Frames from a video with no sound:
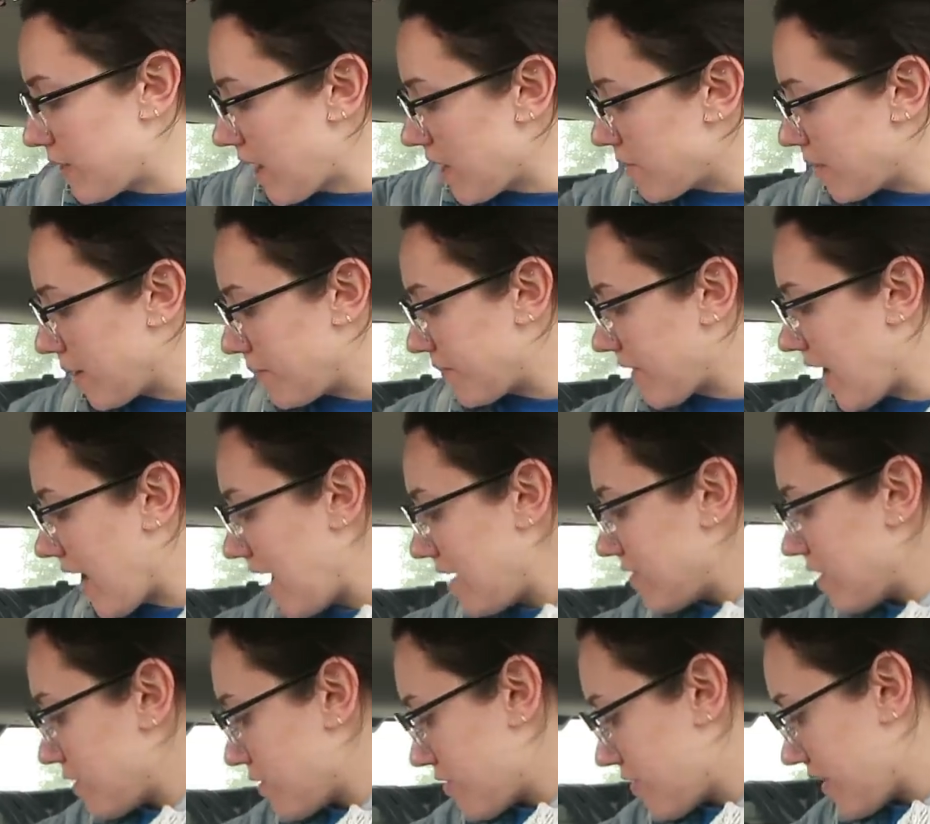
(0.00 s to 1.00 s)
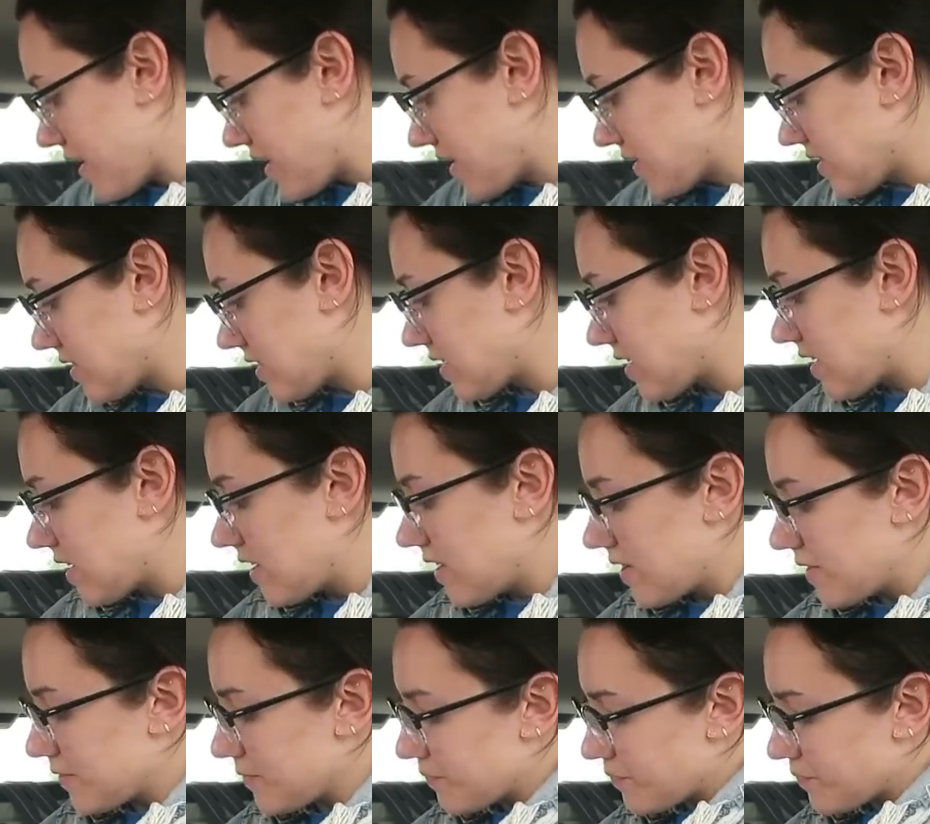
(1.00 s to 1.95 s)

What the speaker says: But anyway, I have other things.